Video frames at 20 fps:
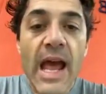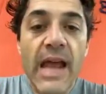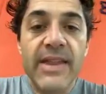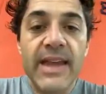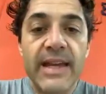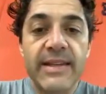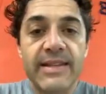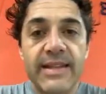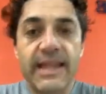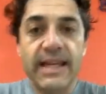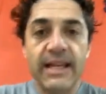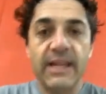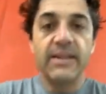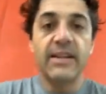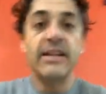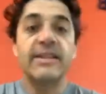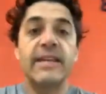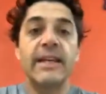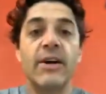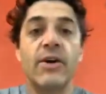there's a
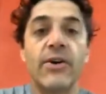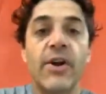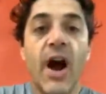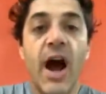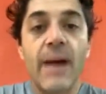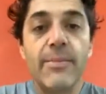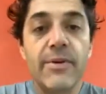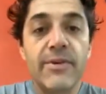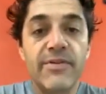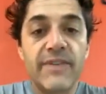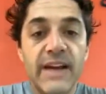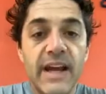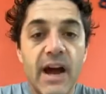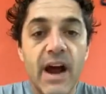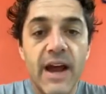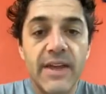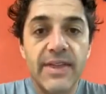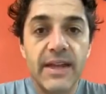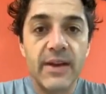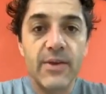thing called hybrid
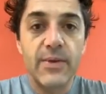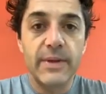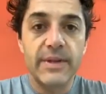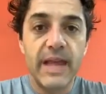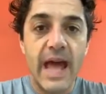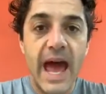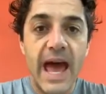vigor. I think with